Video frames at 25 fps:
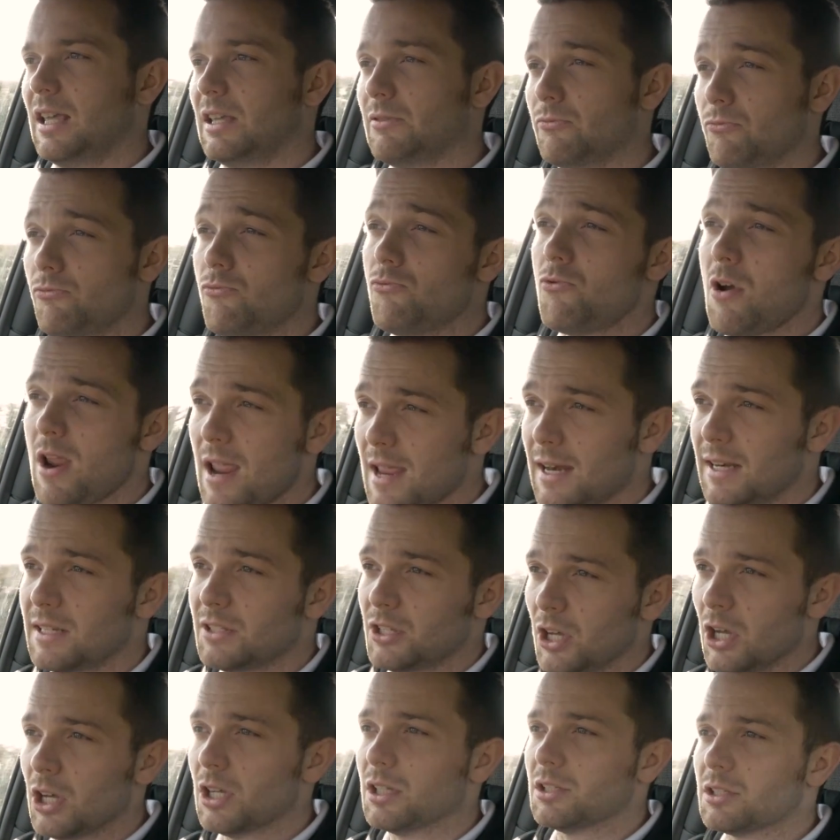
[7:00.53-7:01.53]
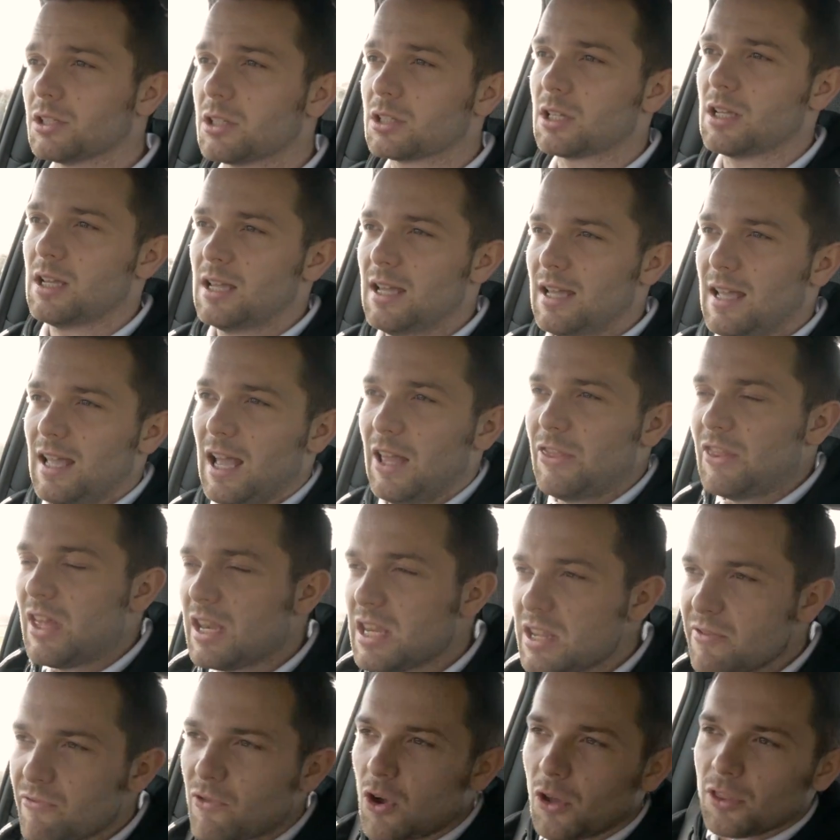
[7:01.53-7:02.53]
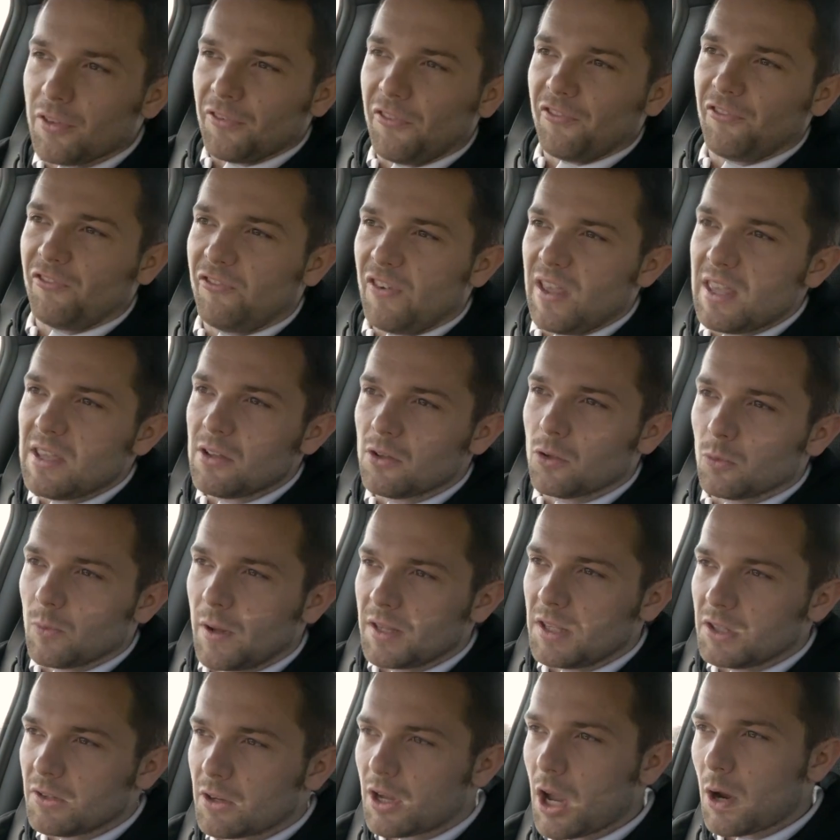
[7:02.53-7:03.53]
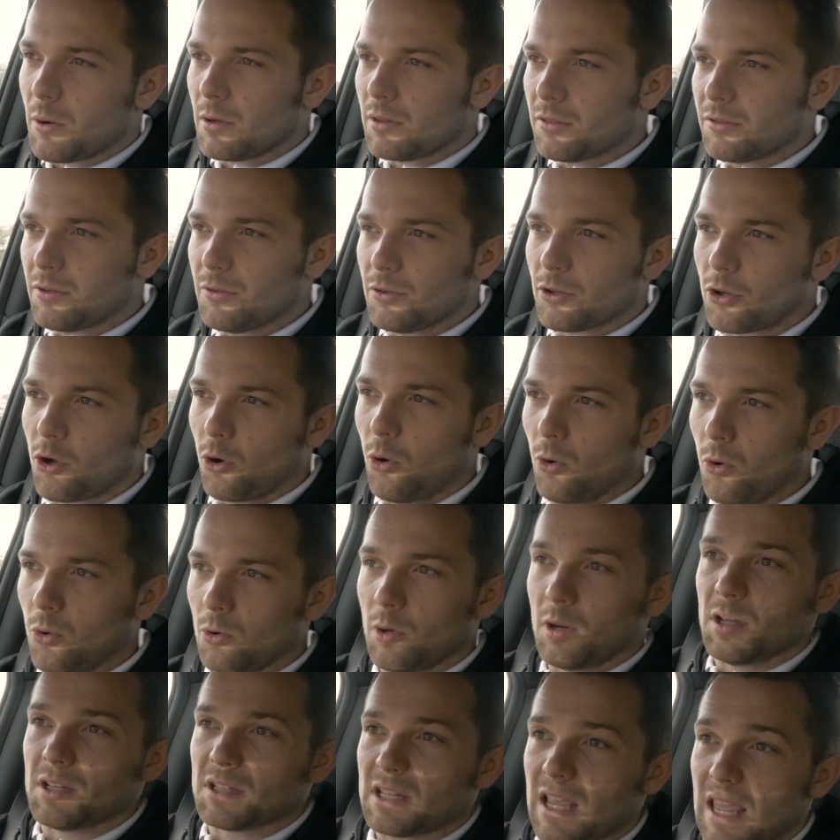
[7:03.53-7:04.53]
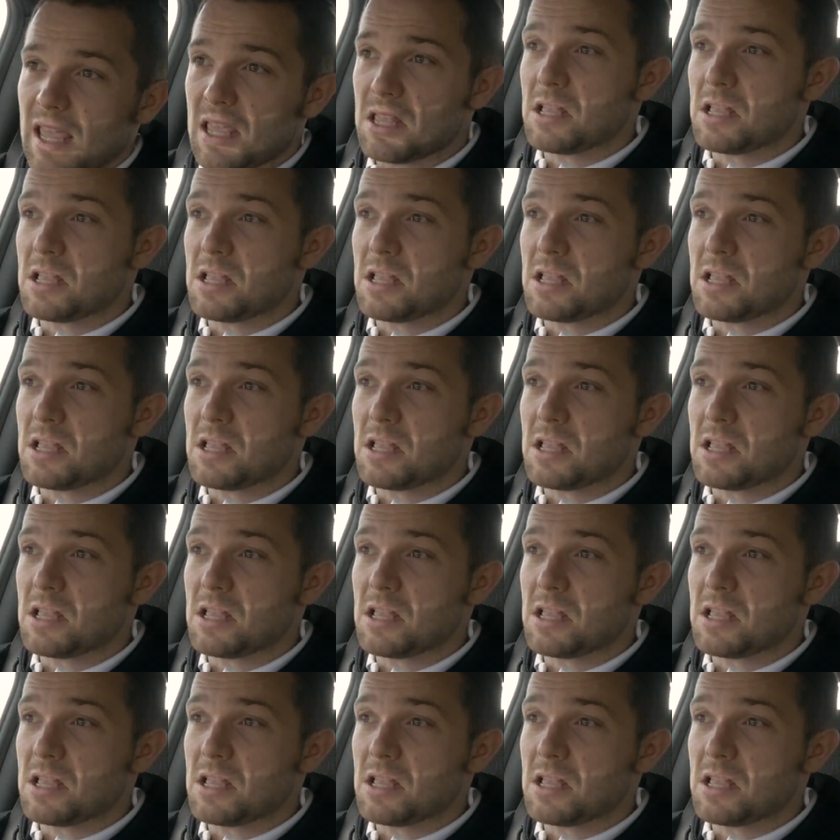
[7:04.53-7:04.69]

It really does. And then you've got the feel when you're going through the corners.